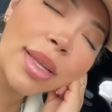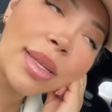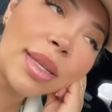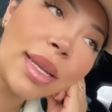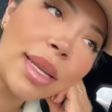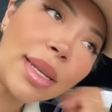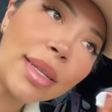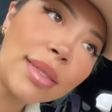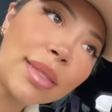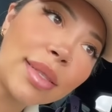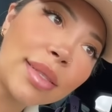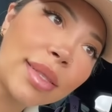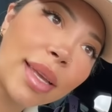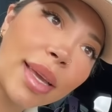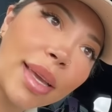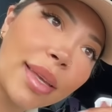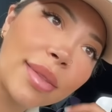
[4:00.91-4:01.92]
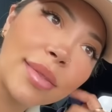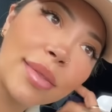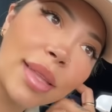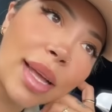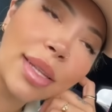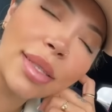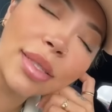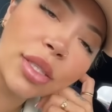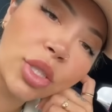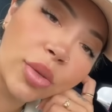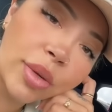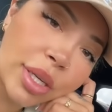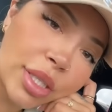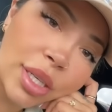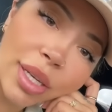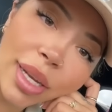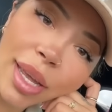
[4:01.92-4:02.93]
Needless to say, that
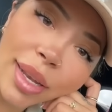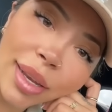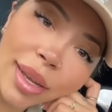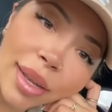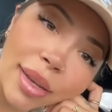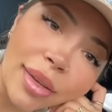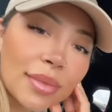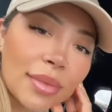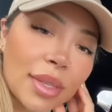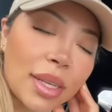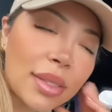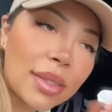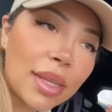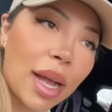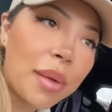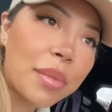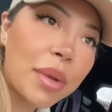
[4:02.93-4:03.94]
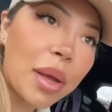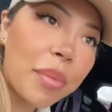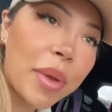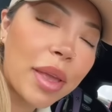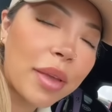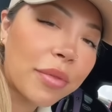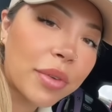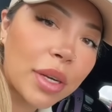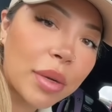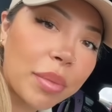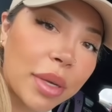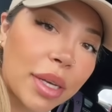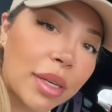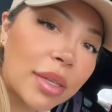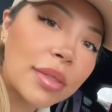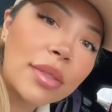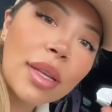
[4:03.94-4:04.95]
situation ended, because I'm not paying for a
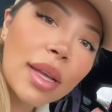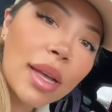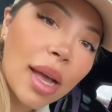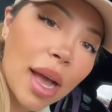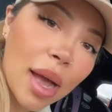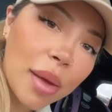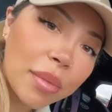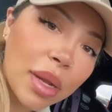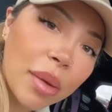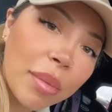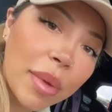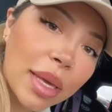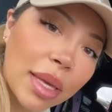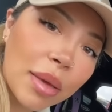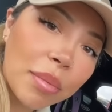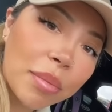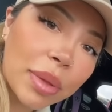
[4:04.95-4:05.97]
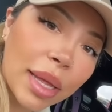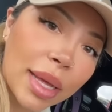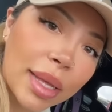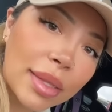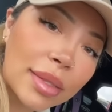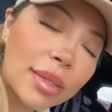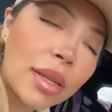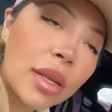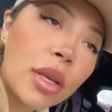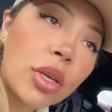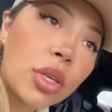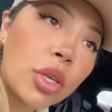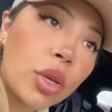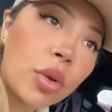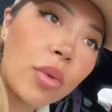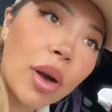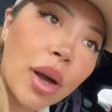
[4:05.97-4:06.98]
bill, I'm not making plans.
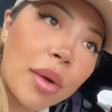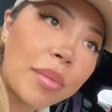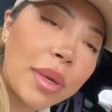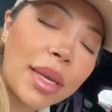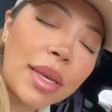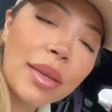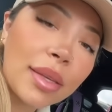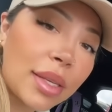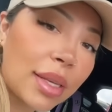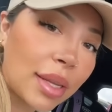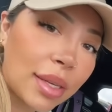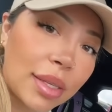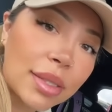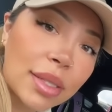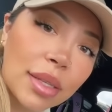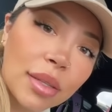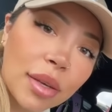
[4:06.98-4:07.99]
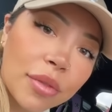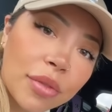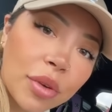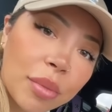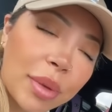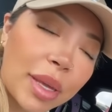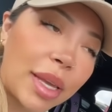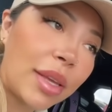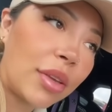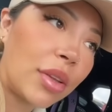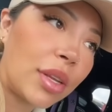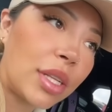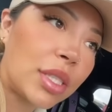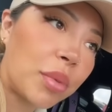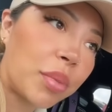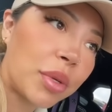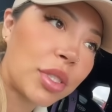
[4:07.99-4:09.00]
You want me? You need to look for me. You
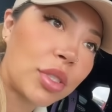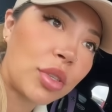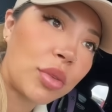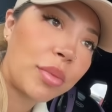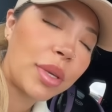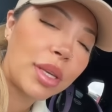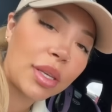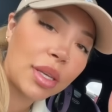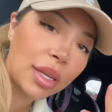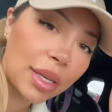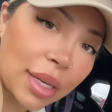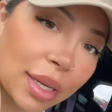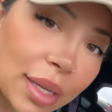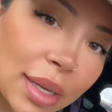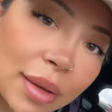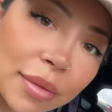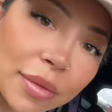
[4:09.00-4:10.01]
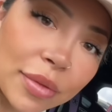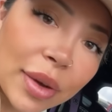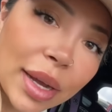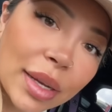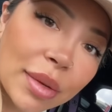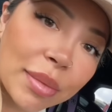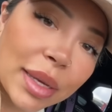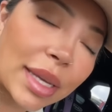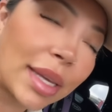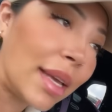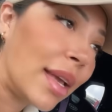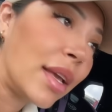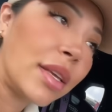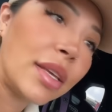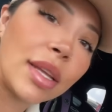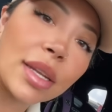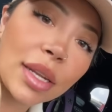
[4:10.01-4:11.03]
need to pursue me. You need to come find me.
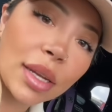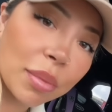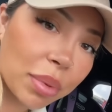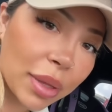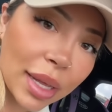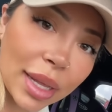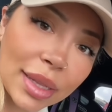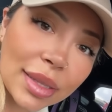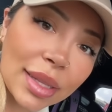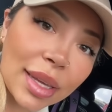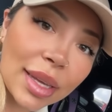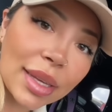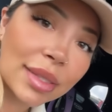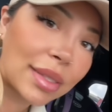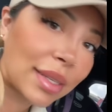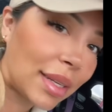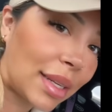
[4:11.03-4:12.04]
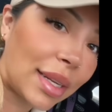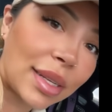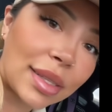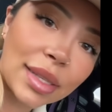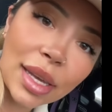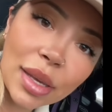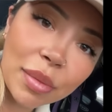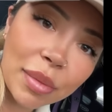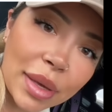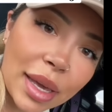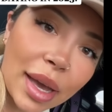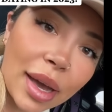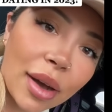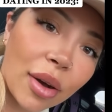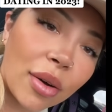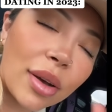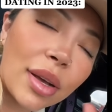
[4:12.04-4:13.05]
You need to plan things. You need to take me
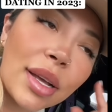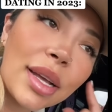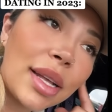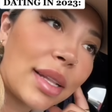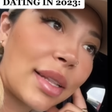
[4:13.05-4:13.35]
out.